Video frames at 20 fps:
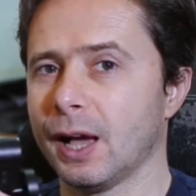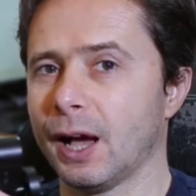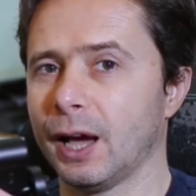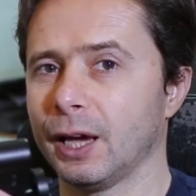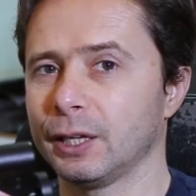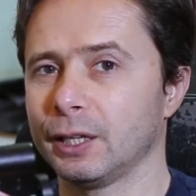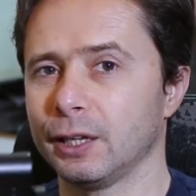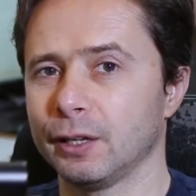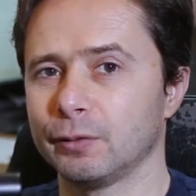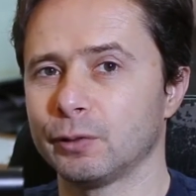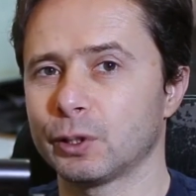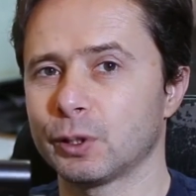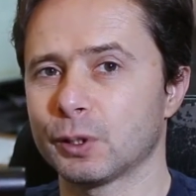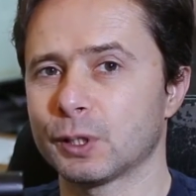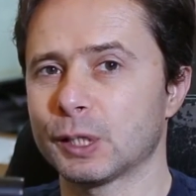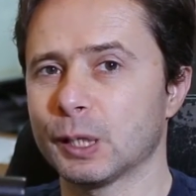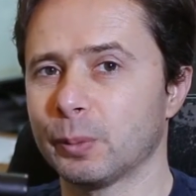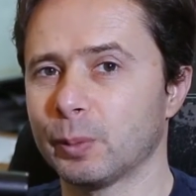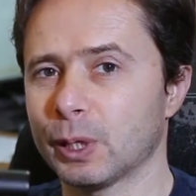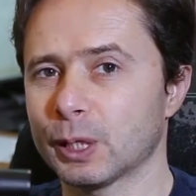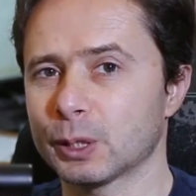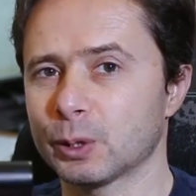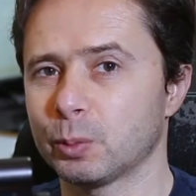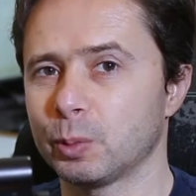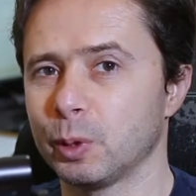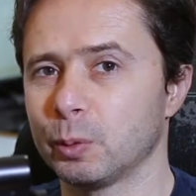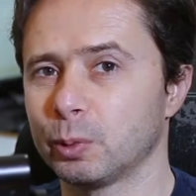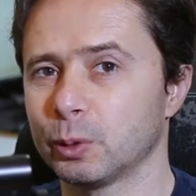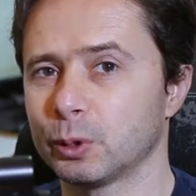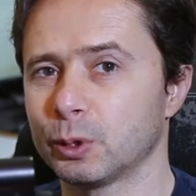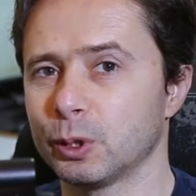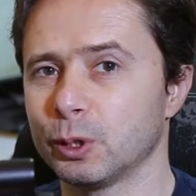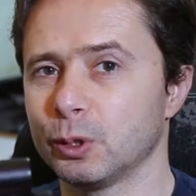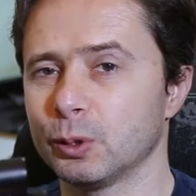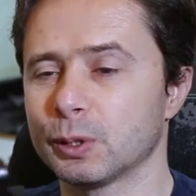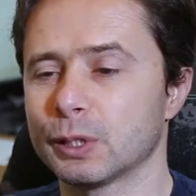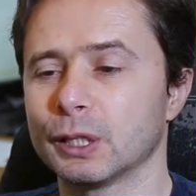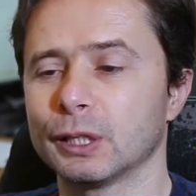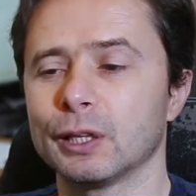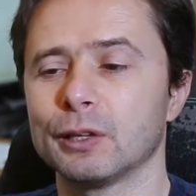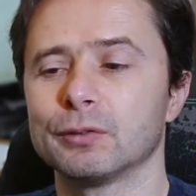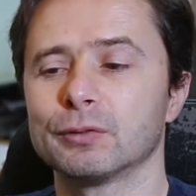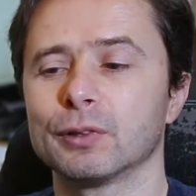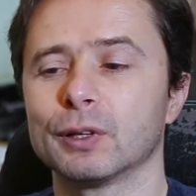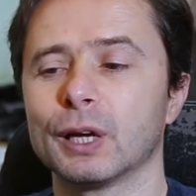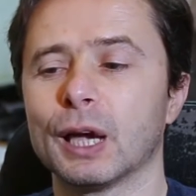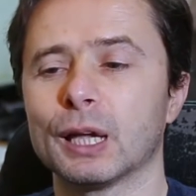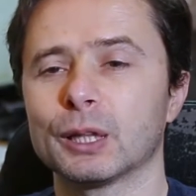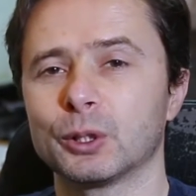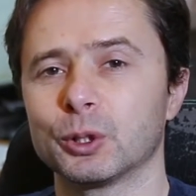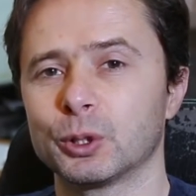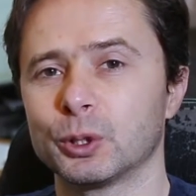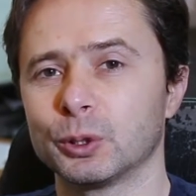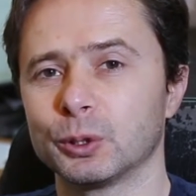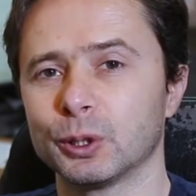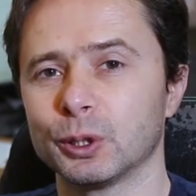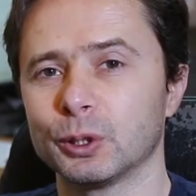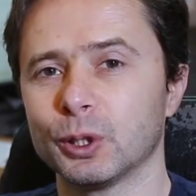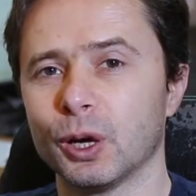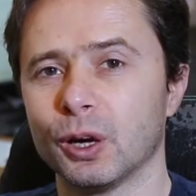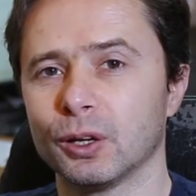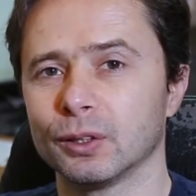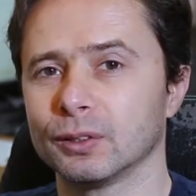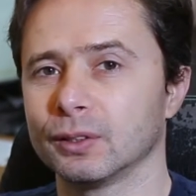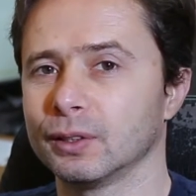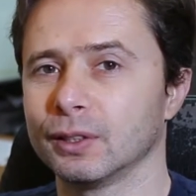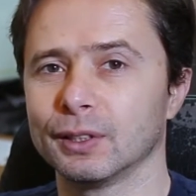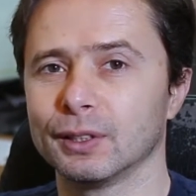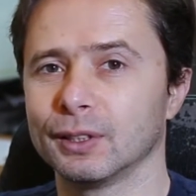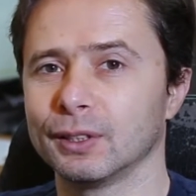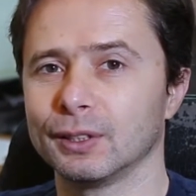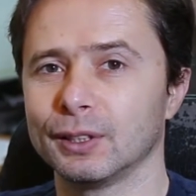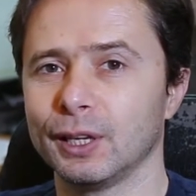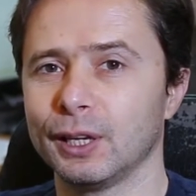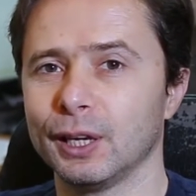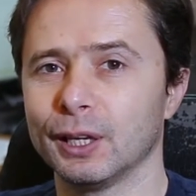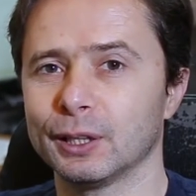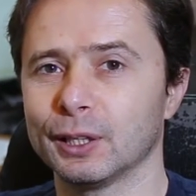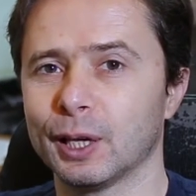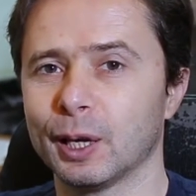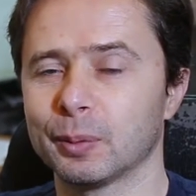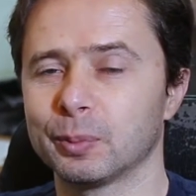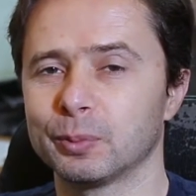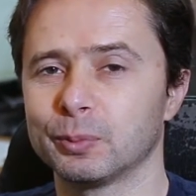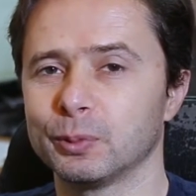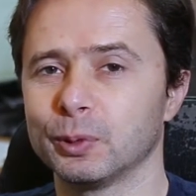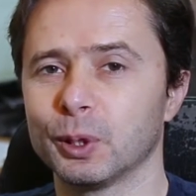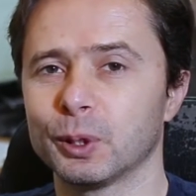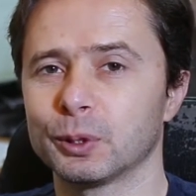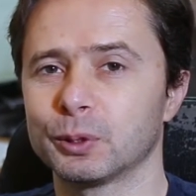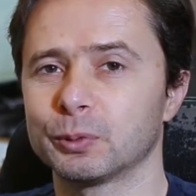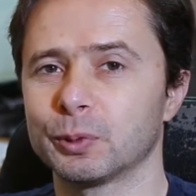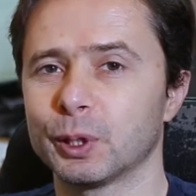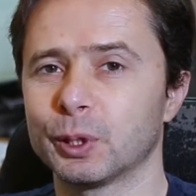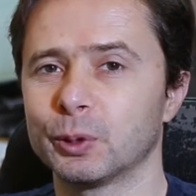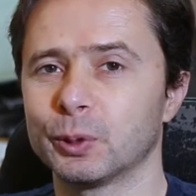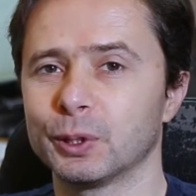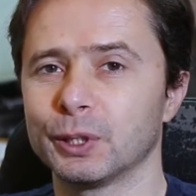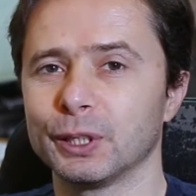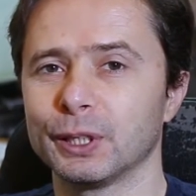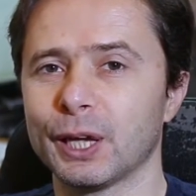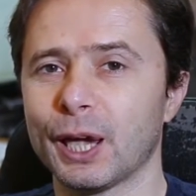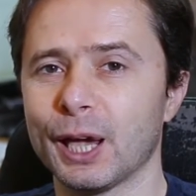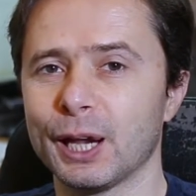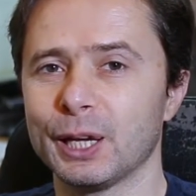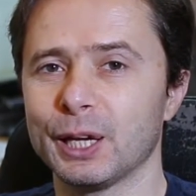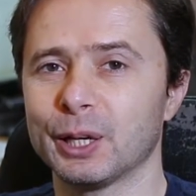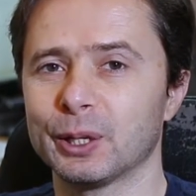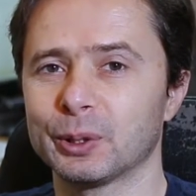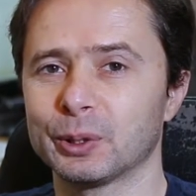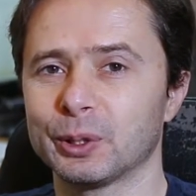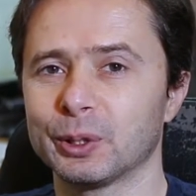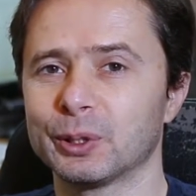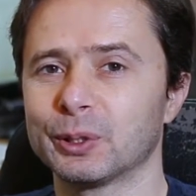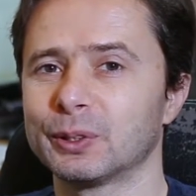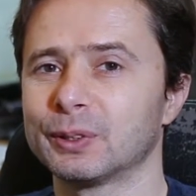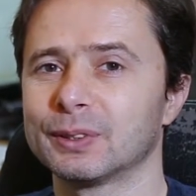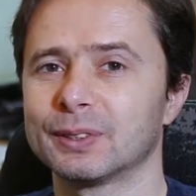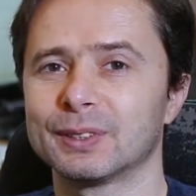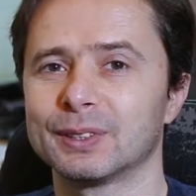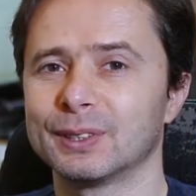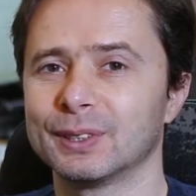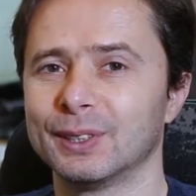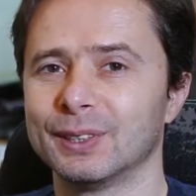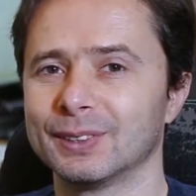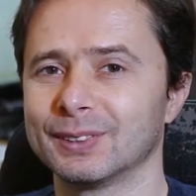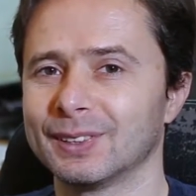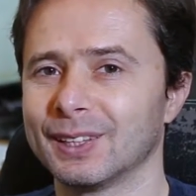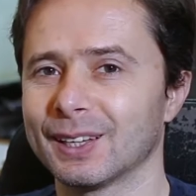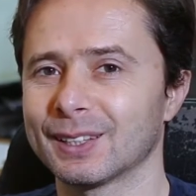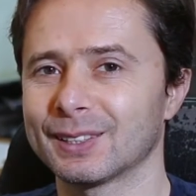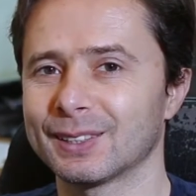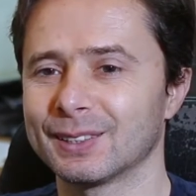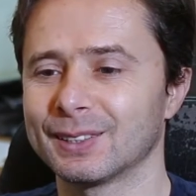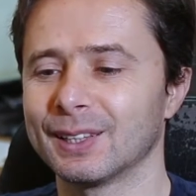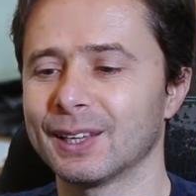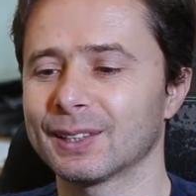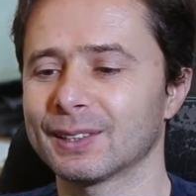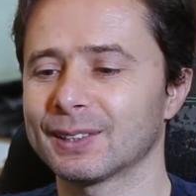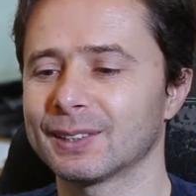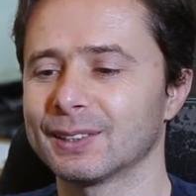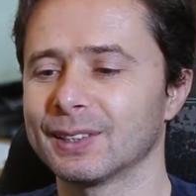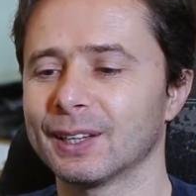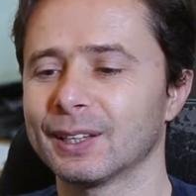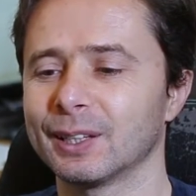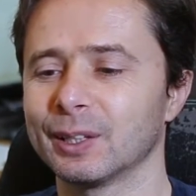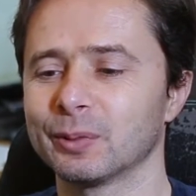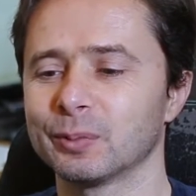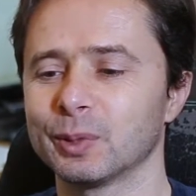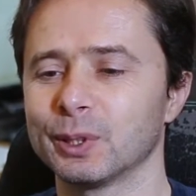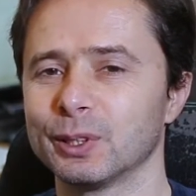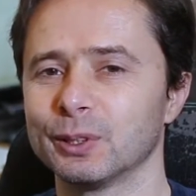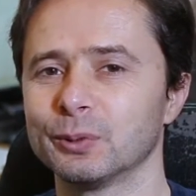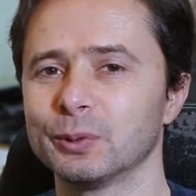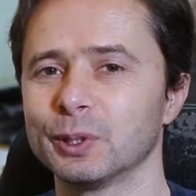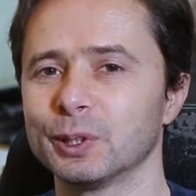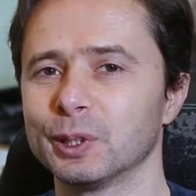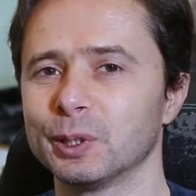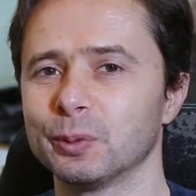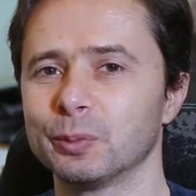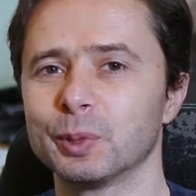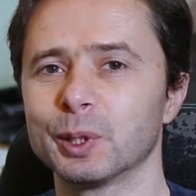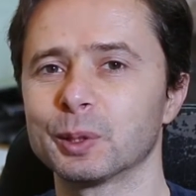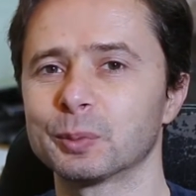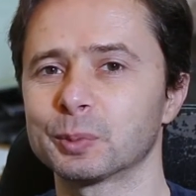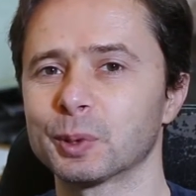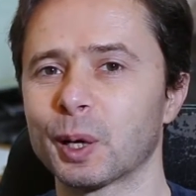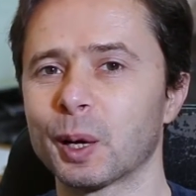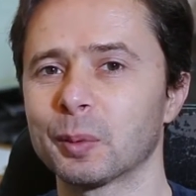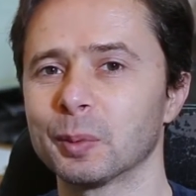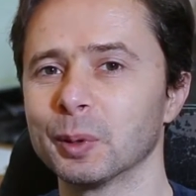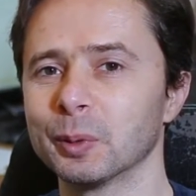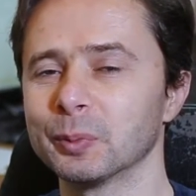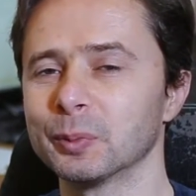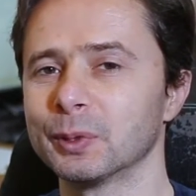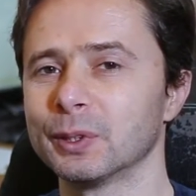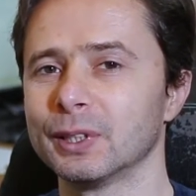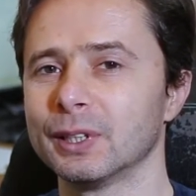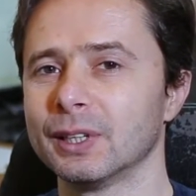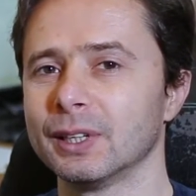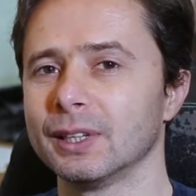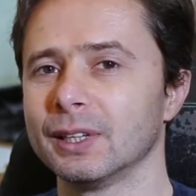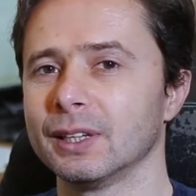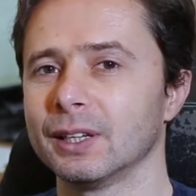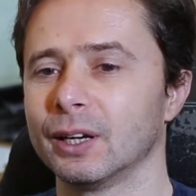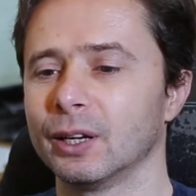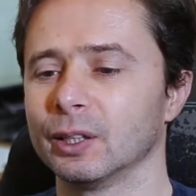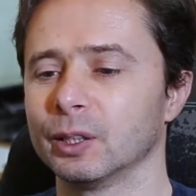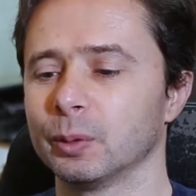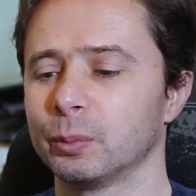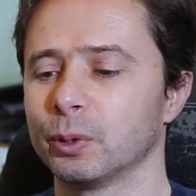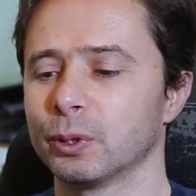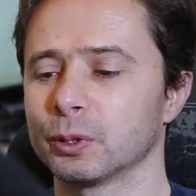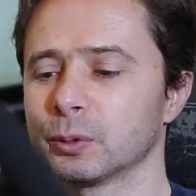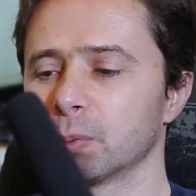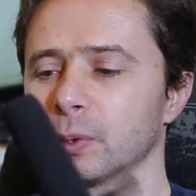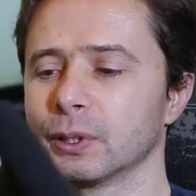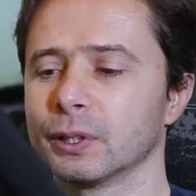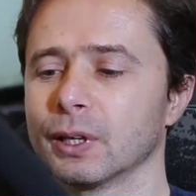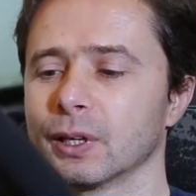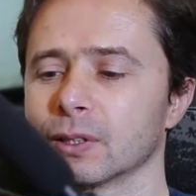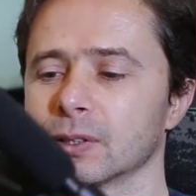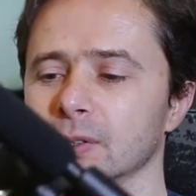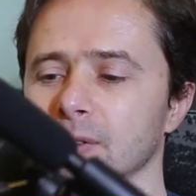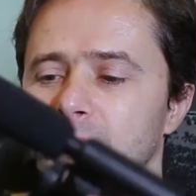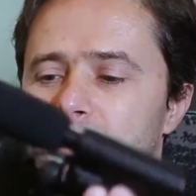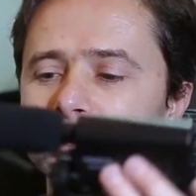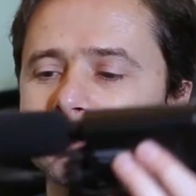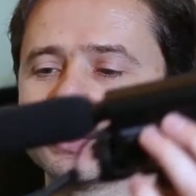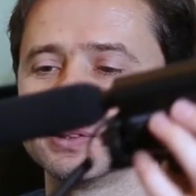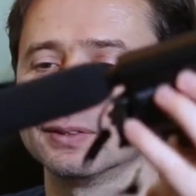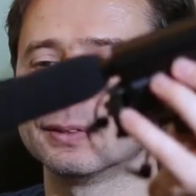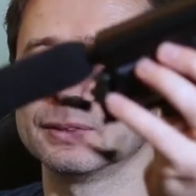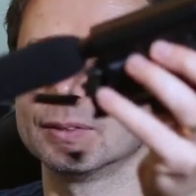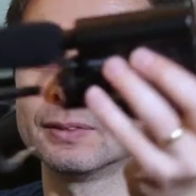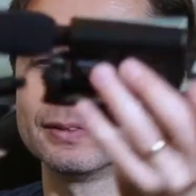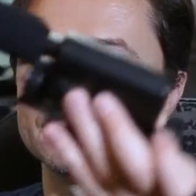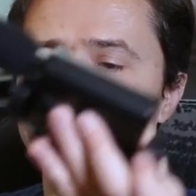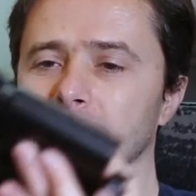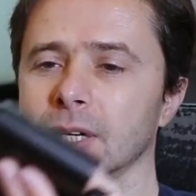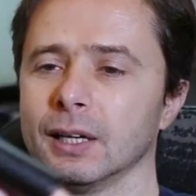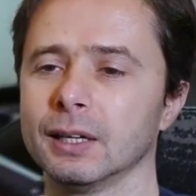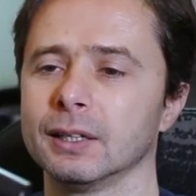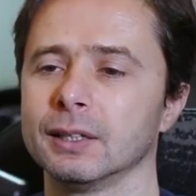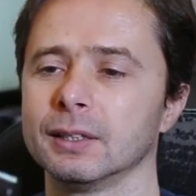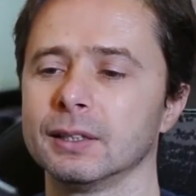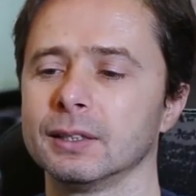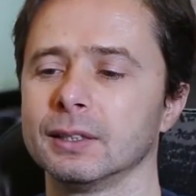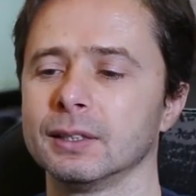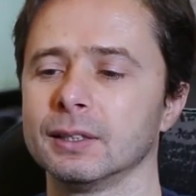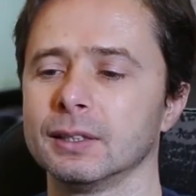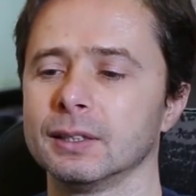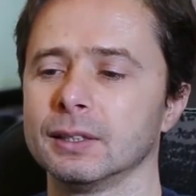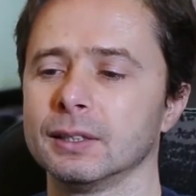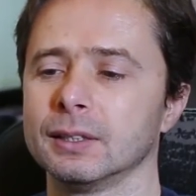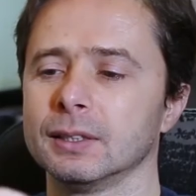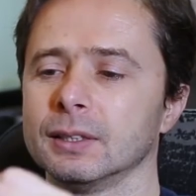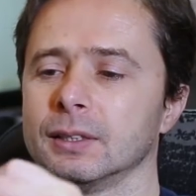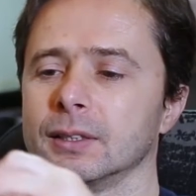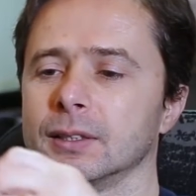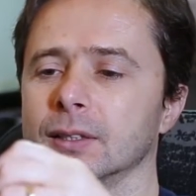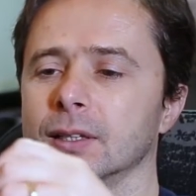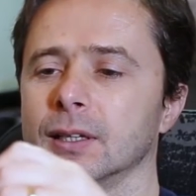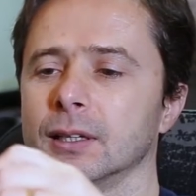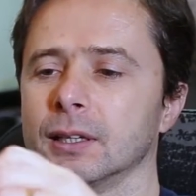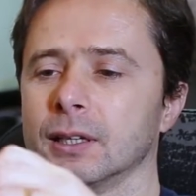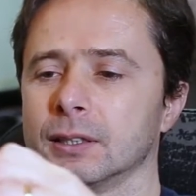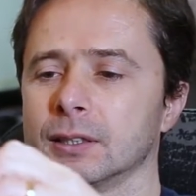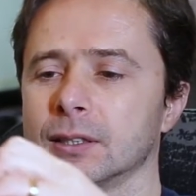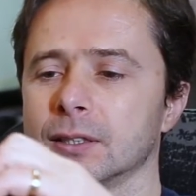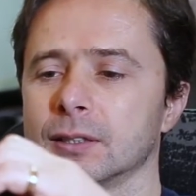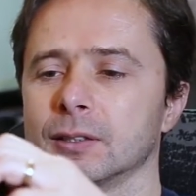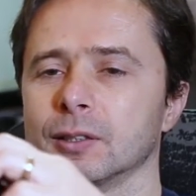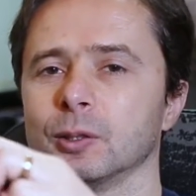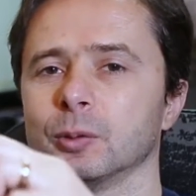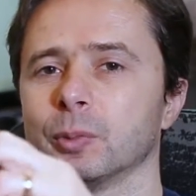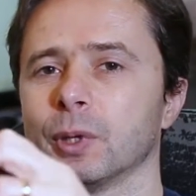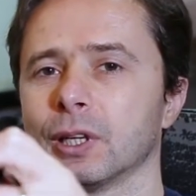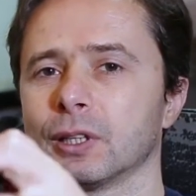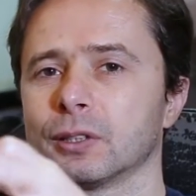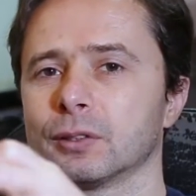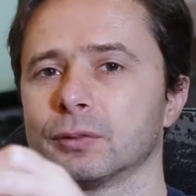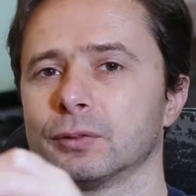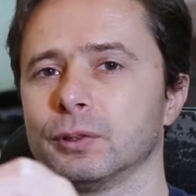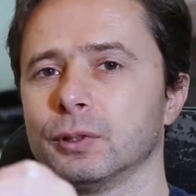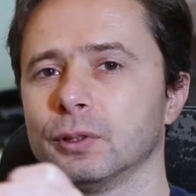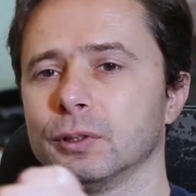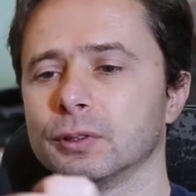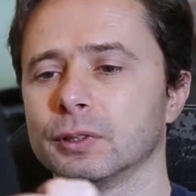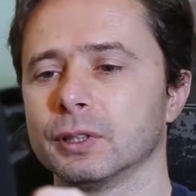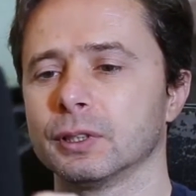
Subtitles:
I gave it to some other people to use and they forgot to turn it on, and then they end up not recording any audio, so that can be a really big problem on a post-production. So yeah, I like this little microphone.